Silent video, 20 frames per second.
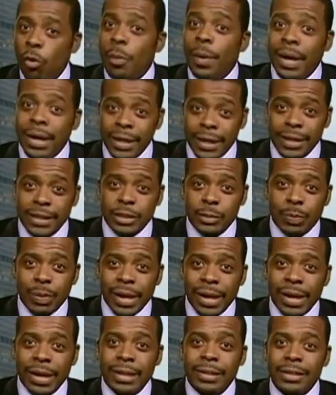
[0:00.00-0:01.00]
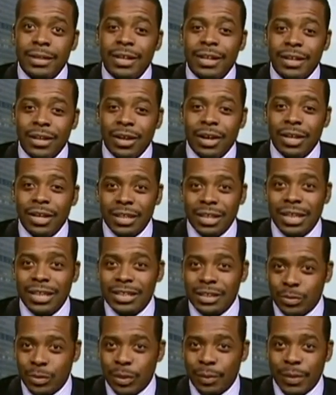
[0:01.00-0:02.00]
Nobody gets paid. Mm-hmm. I
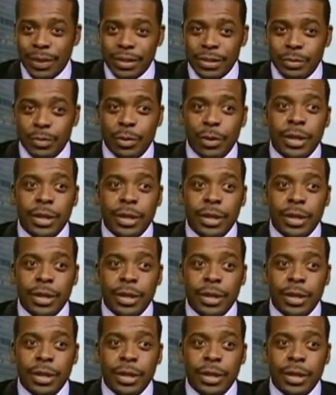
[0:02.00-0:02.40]
just want to make this point.